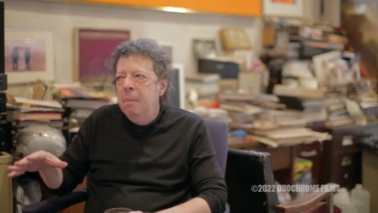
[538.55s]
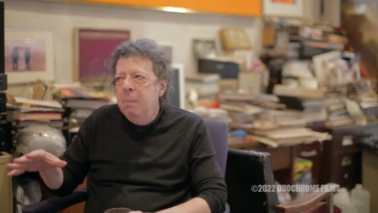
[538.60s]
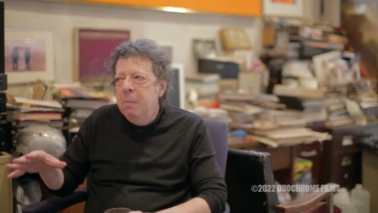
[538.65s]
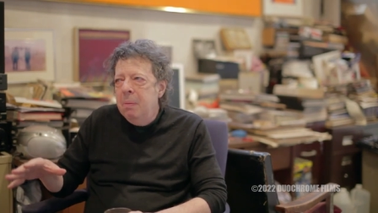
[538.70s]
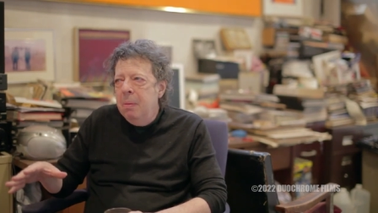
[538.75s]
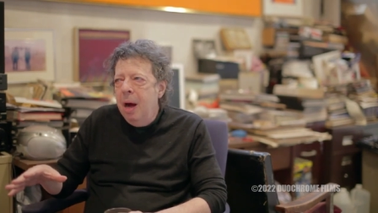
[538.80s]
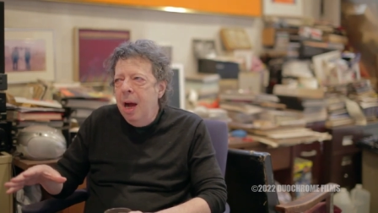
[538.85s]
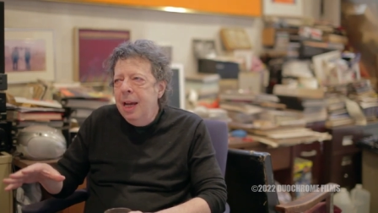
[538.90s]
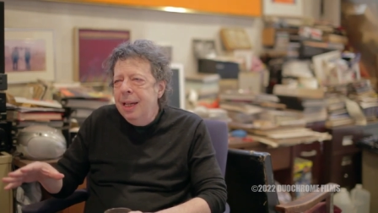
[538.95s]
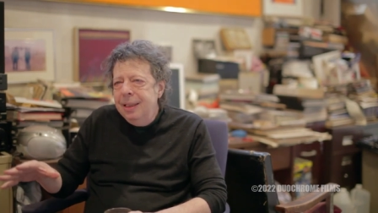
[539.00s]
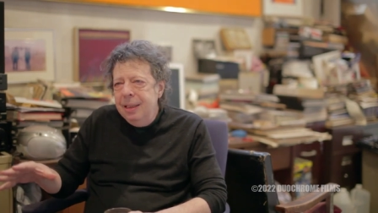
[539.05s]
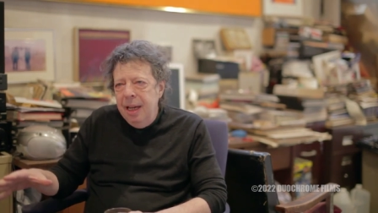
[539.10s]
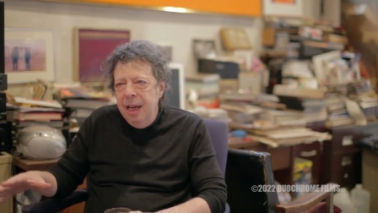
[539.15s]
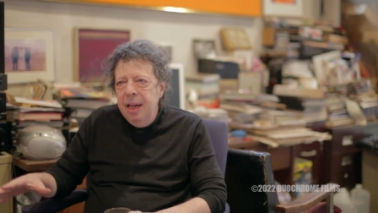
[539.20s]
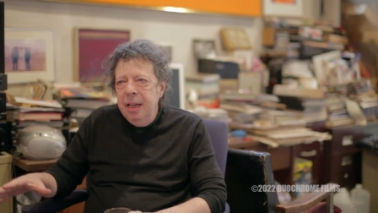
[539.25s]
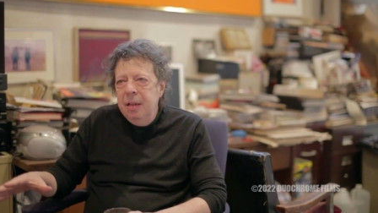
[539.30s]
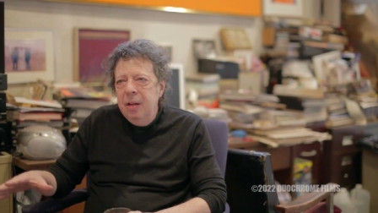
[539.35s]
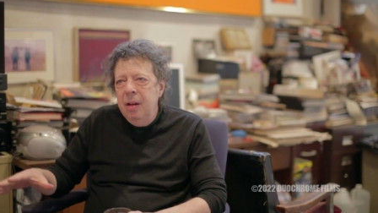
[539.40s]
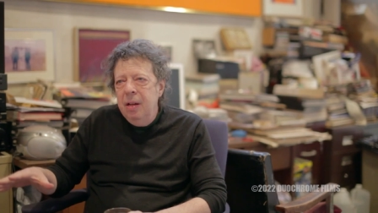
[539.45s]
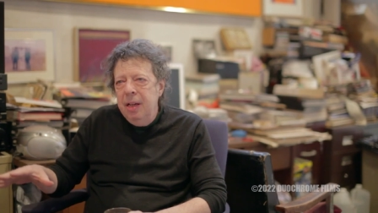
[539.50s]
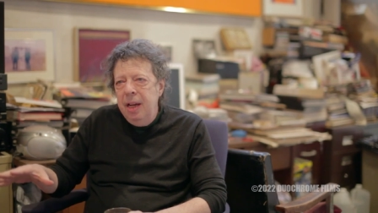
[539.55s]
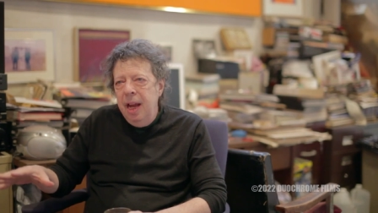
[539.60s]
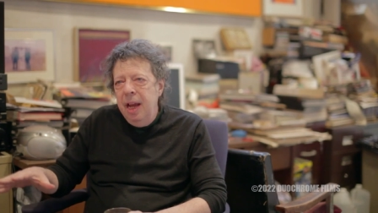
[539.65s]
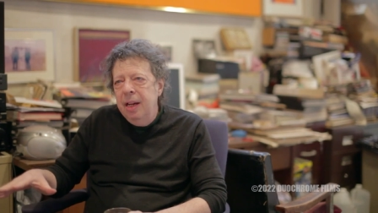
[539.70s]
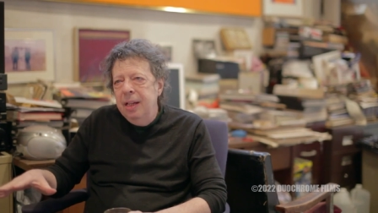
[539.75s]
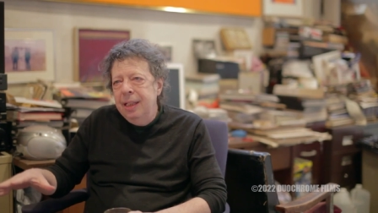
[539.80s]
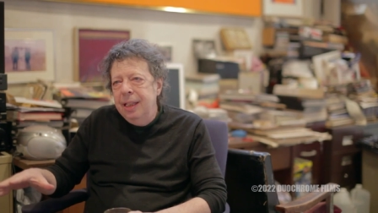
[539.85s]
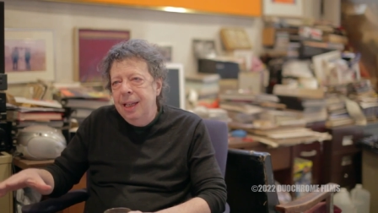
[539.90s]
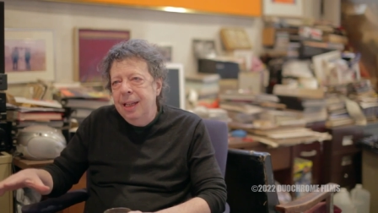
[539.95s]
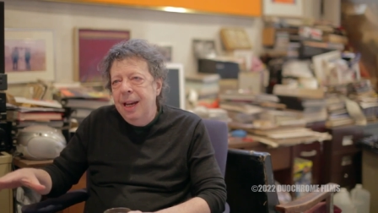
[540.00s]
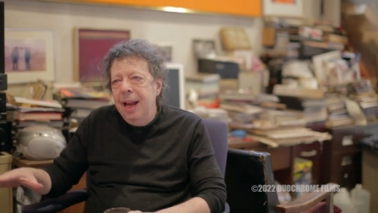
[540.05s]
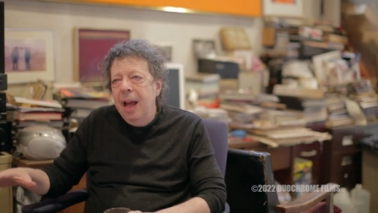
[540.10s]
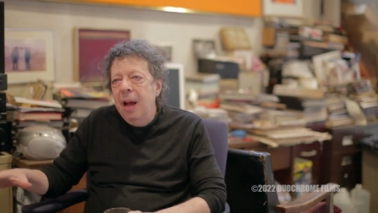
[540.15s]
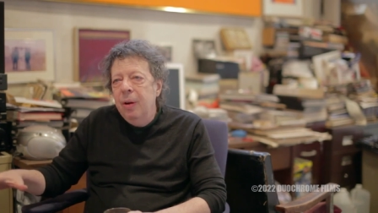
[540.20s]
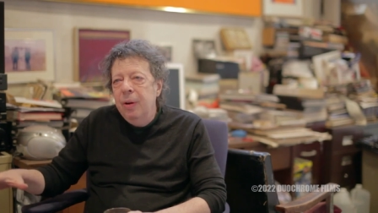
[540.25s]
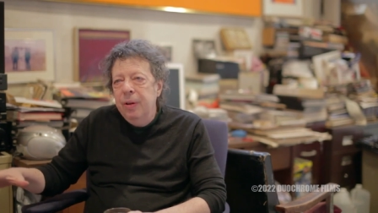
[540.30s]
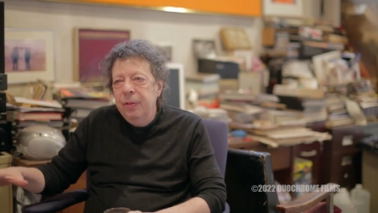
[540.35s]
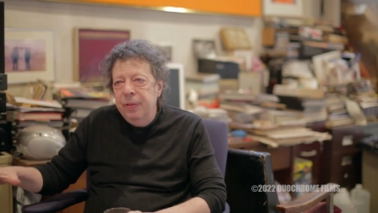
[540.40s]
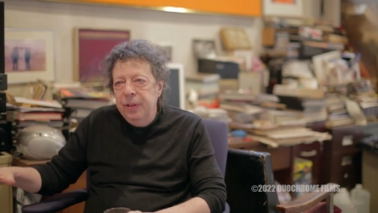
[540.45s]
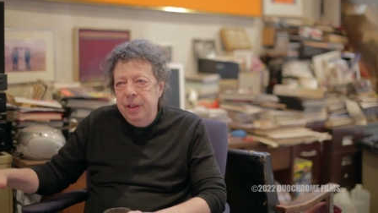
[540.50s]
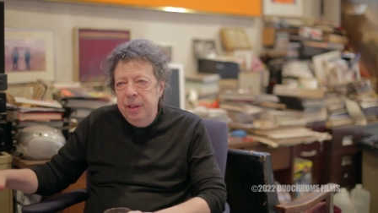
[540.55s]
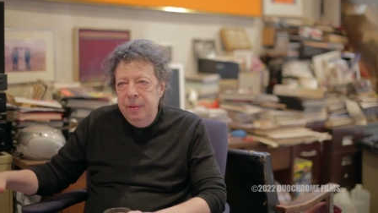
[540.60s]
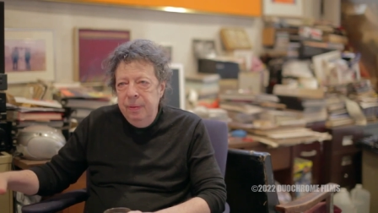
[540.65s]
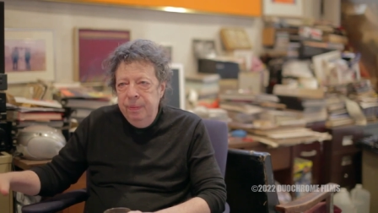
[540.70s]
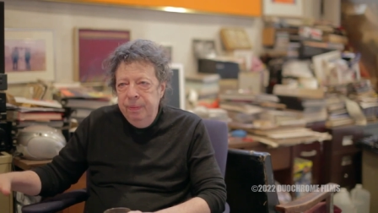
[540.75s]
my take on how to get out of it,